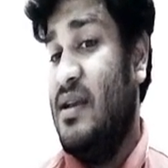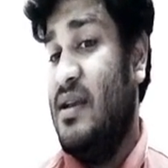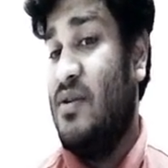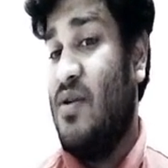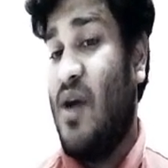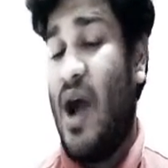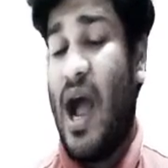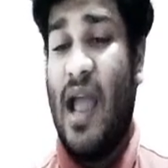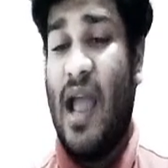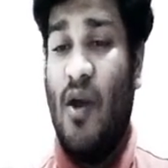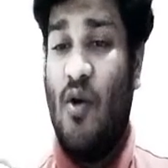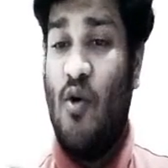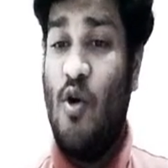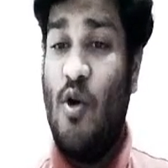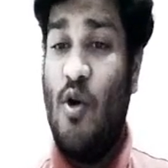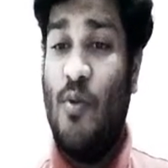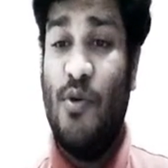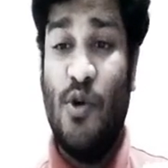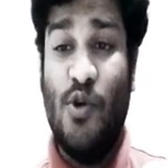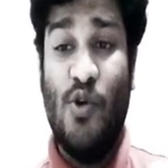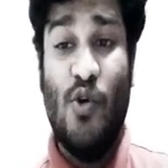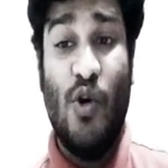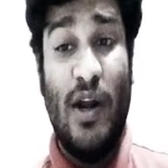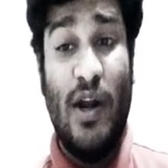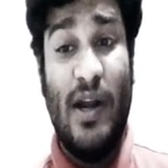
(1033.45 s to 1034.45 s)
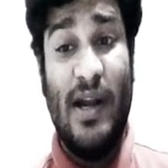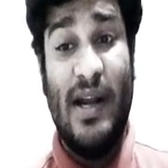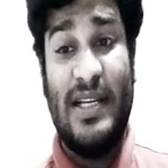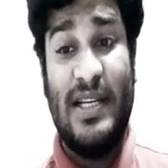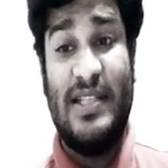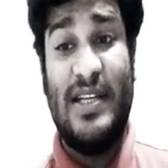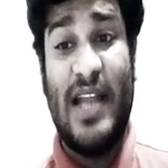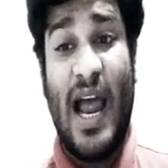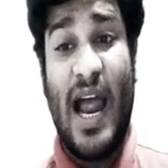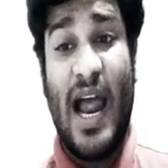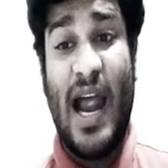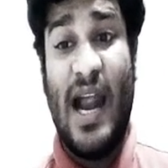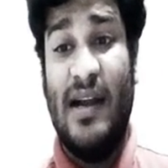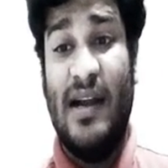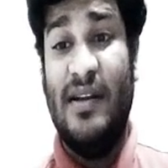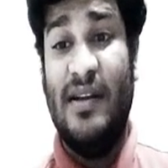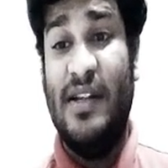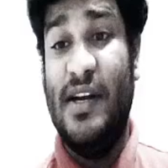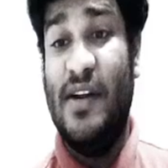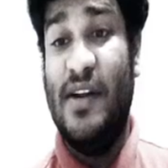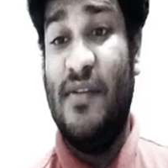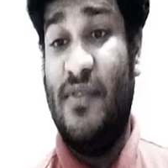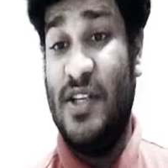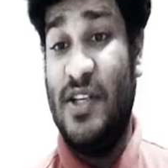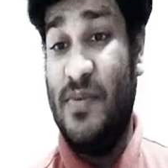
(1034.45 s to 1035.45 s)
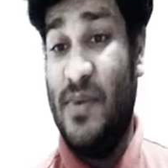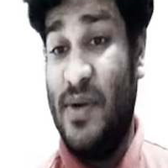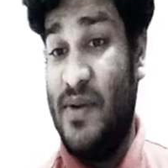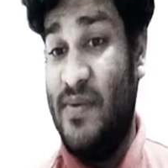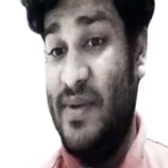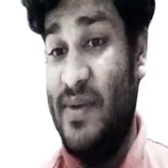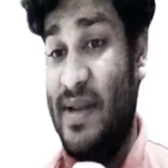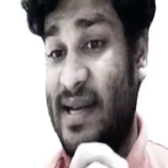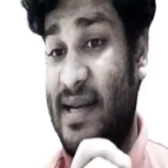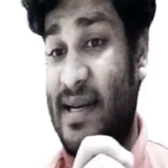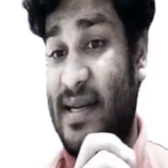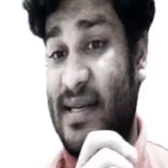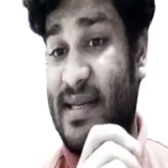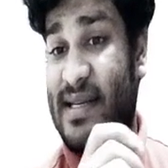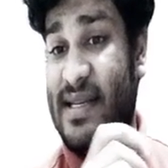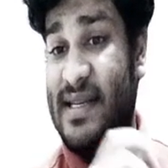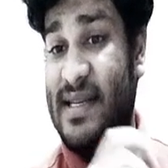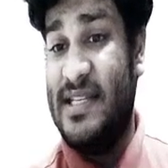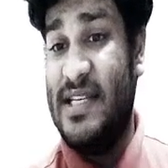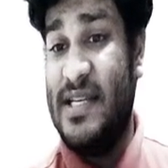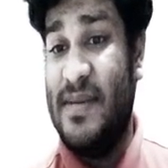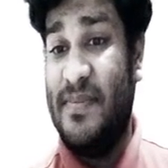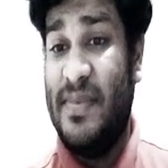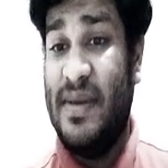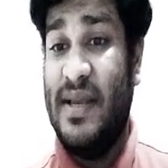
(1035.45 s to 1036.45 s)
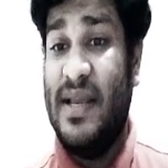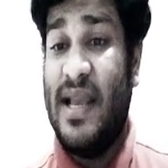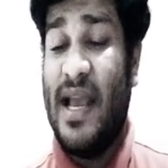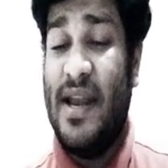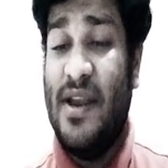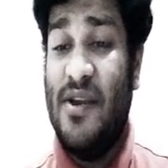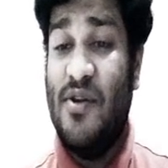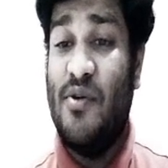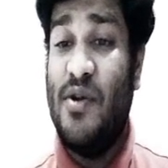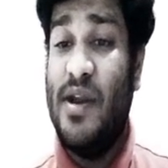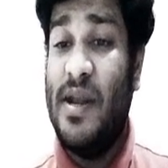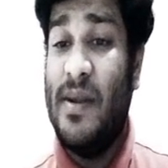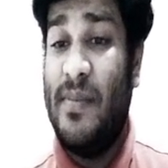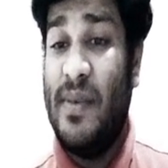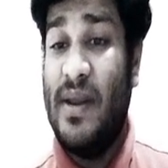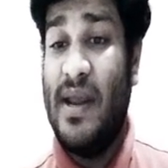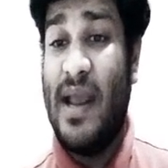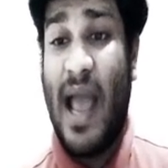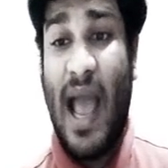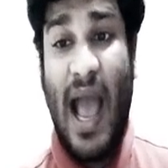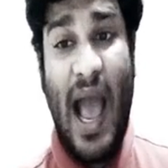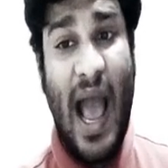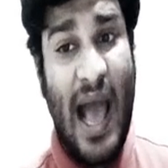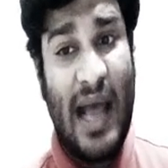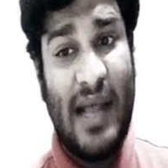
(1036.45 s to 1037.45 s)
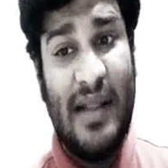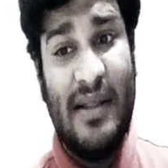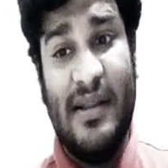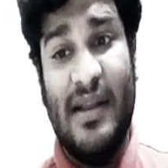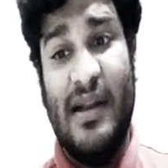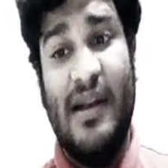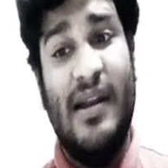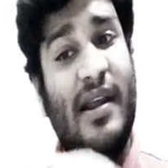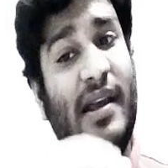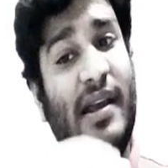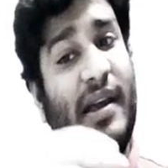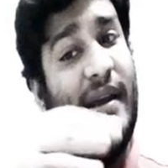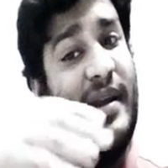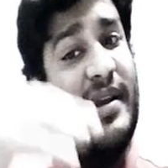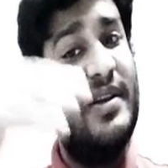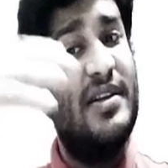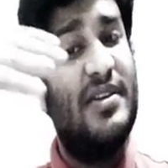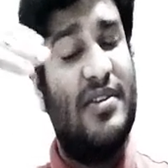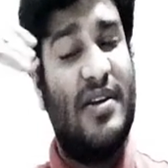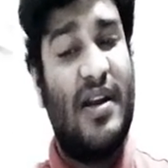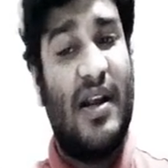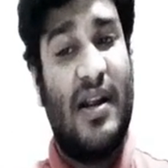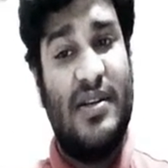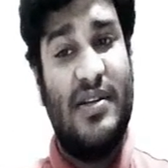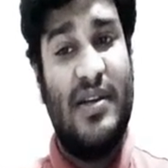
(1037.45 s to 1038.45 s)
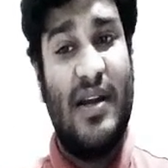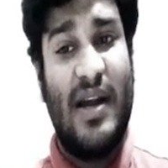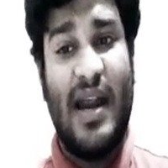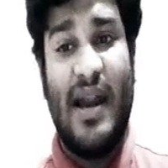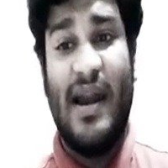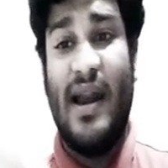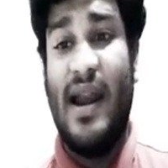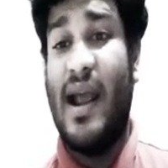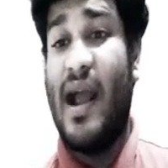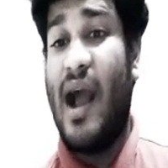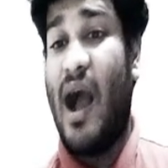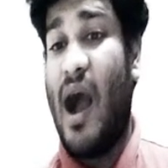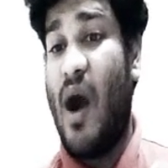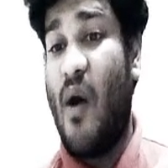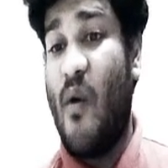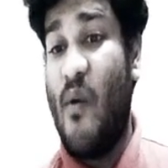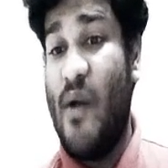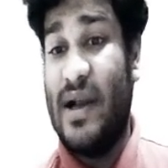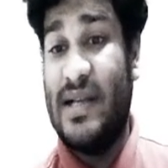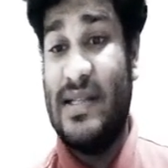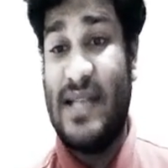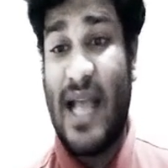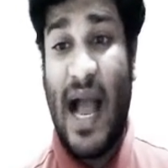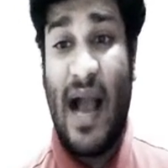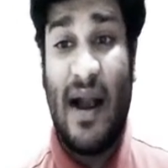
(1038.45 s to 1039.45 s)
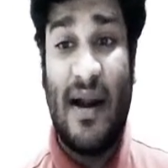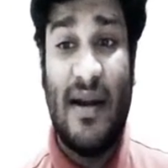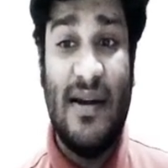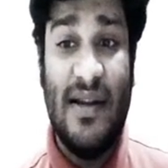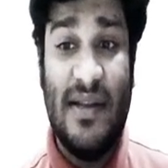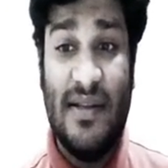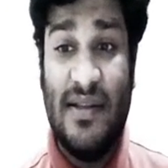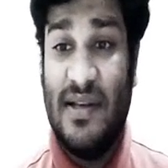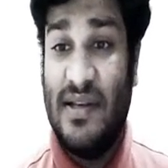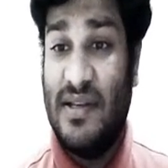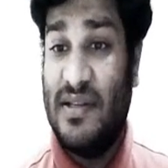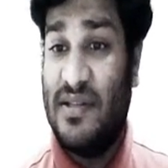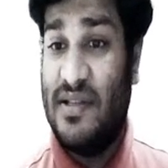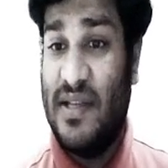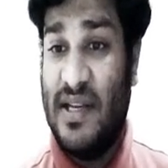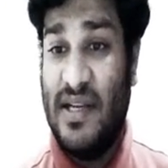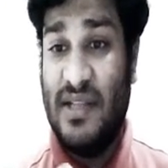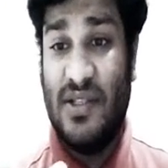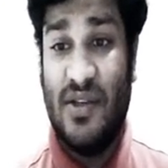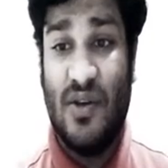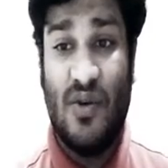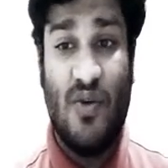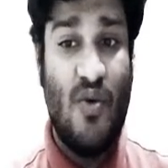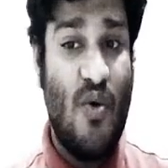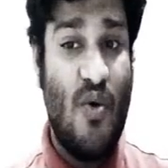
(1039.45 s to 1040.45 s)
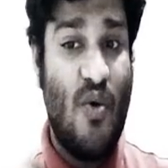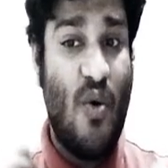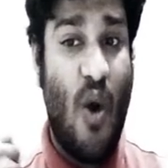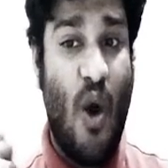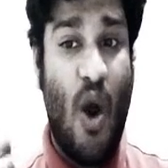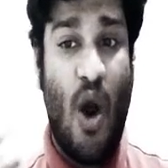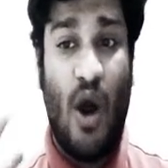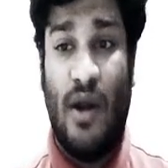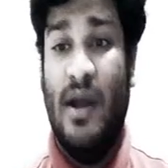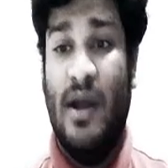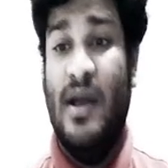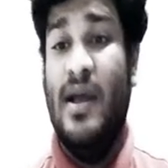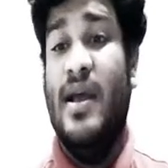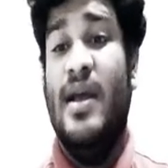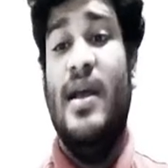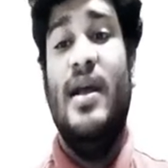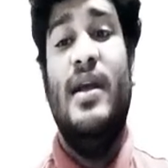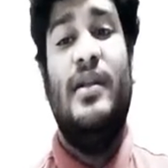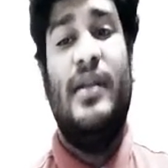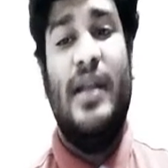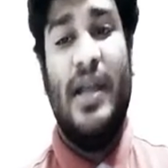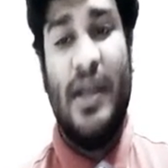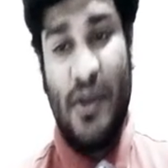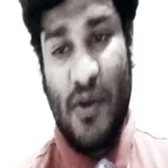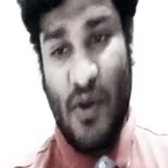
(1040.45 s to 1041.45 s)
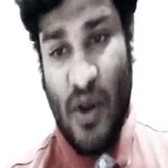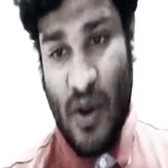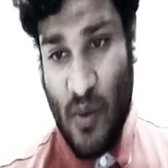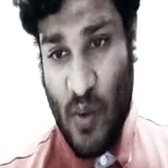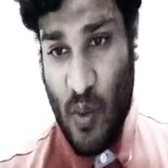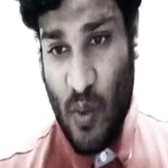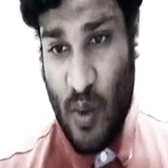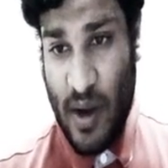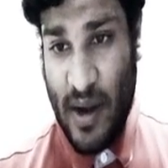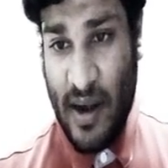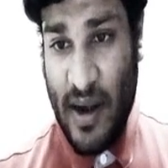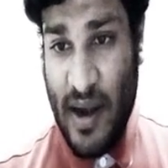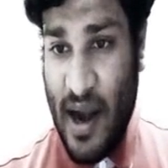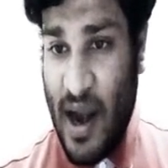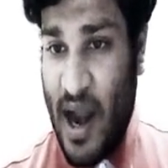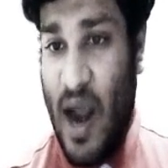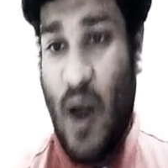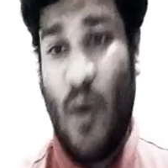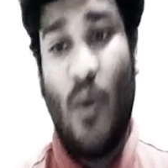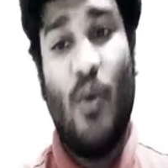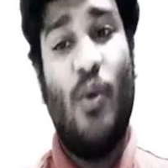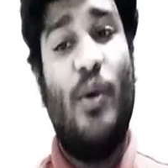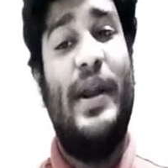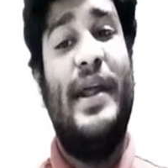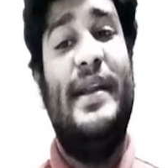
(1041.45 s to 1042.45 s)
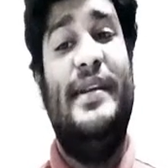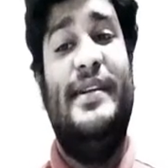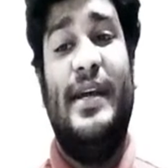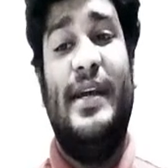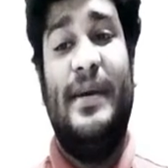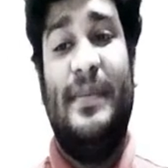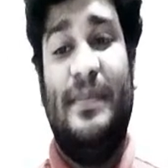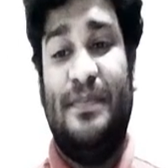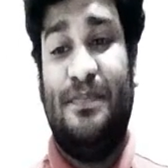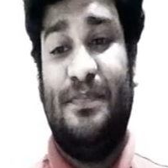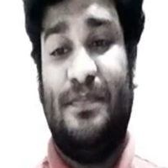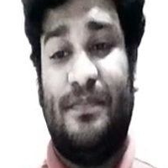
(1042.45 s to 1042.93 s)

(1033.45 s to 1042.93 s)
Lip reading: So I hope you do understand the difference between TCP and UDP and the layering structure and like how exactly these things go on. Thank you everyone. Have a great day.